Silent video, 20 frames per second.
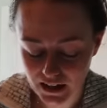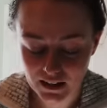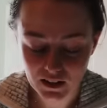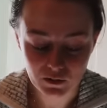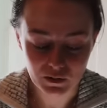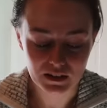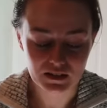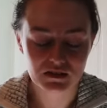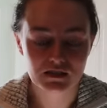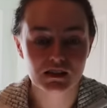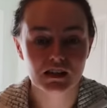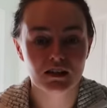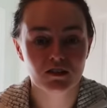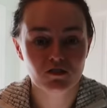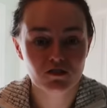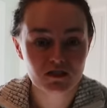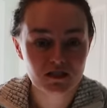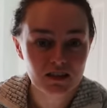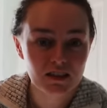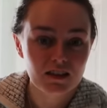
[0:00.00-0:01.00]
anyways, the
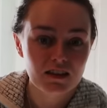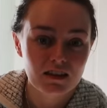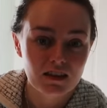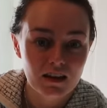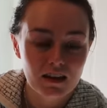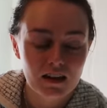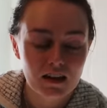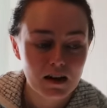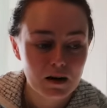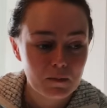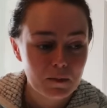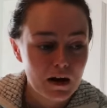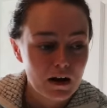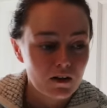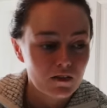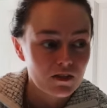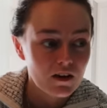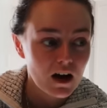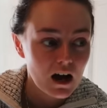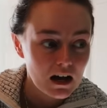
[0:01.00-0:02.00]
interesting thing
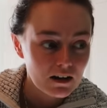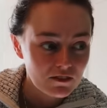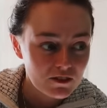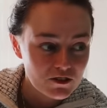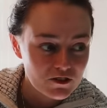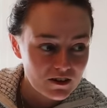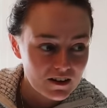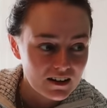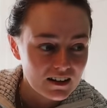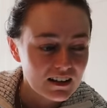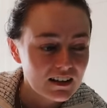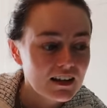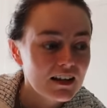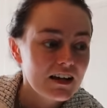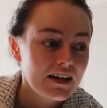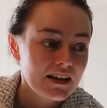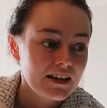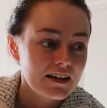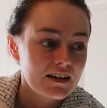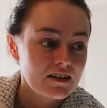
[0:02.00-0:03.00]
about the Ovidrel
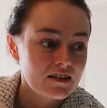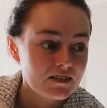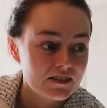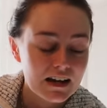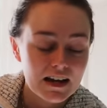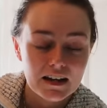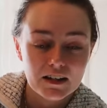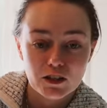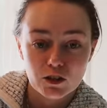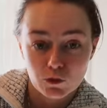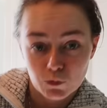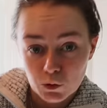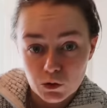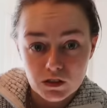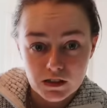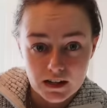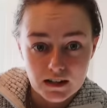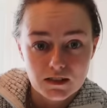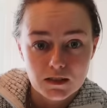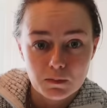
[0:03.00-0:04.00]
is that you will
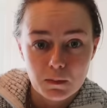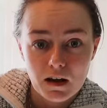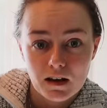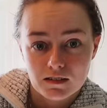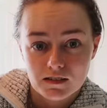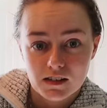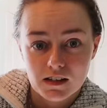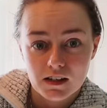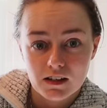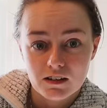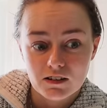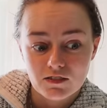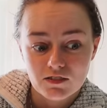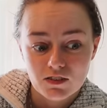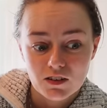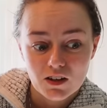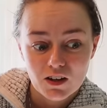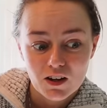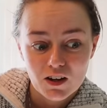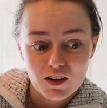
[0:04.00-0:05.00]
test
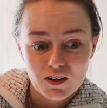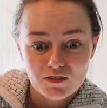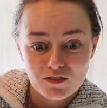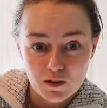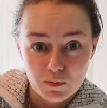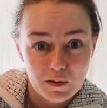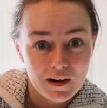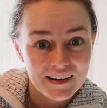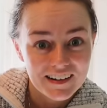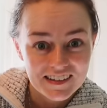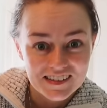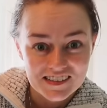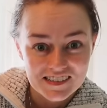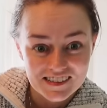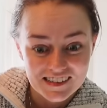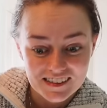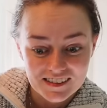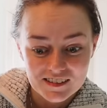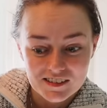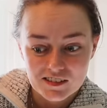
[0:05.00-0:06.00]
positive for
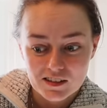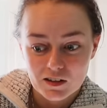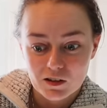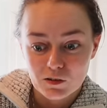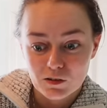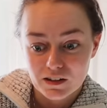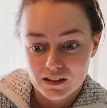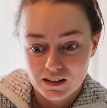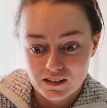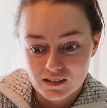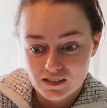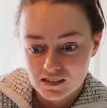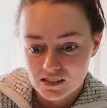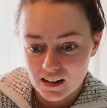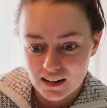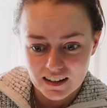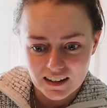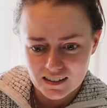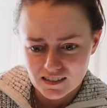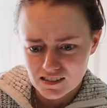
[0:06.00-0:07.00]
pregnancy. So it is,
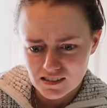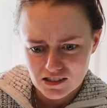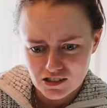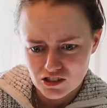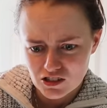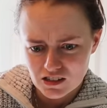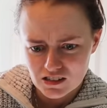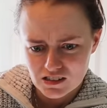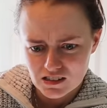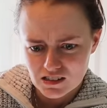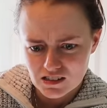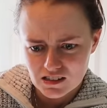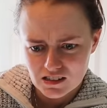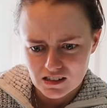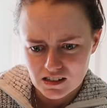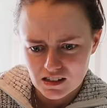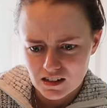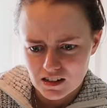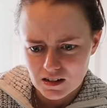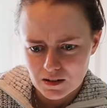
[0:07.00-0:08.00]
I guess it's
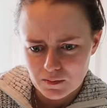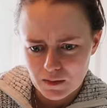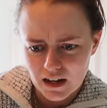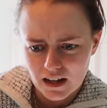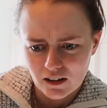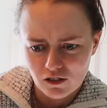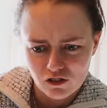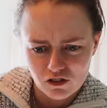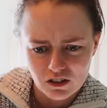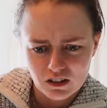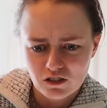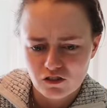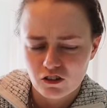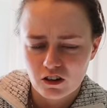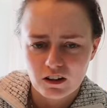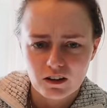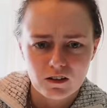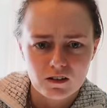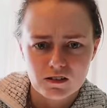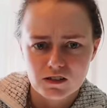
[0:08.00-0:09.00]
just um,
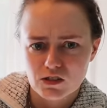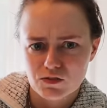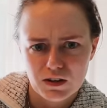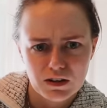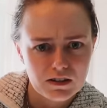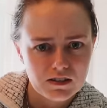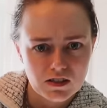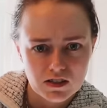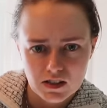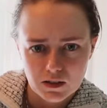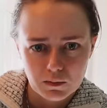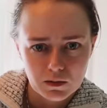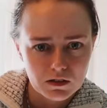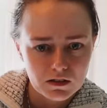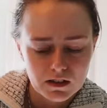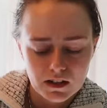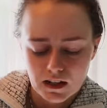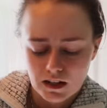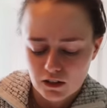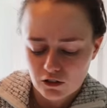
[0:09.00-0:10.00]
HCG or it's very
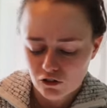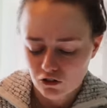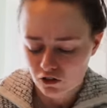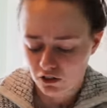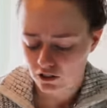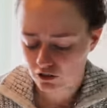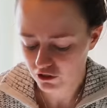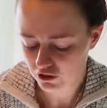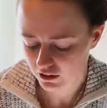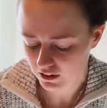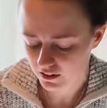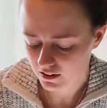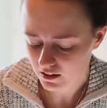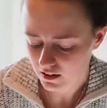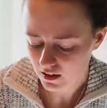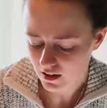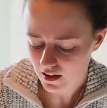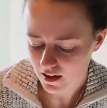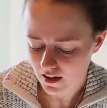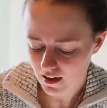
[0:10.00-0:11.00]
similar to HCG.
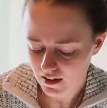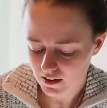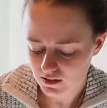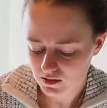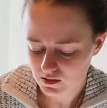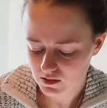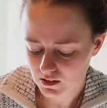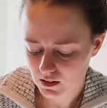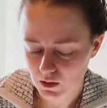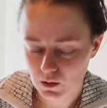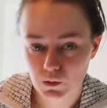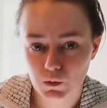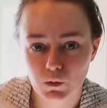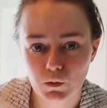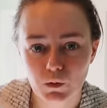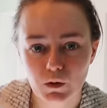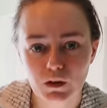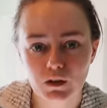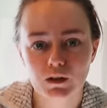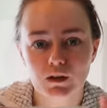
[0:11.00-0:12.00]

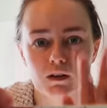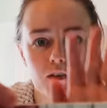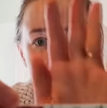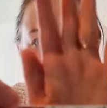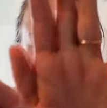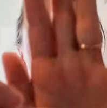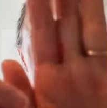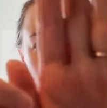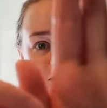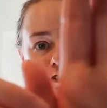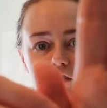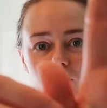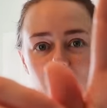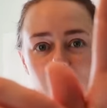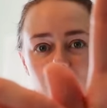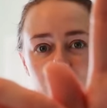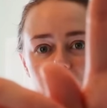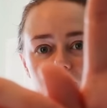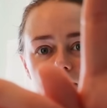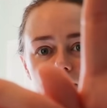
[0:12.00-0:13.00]
So I'll
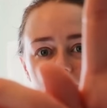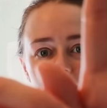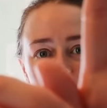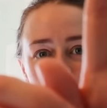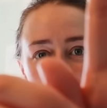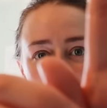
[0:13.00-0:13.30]
show you.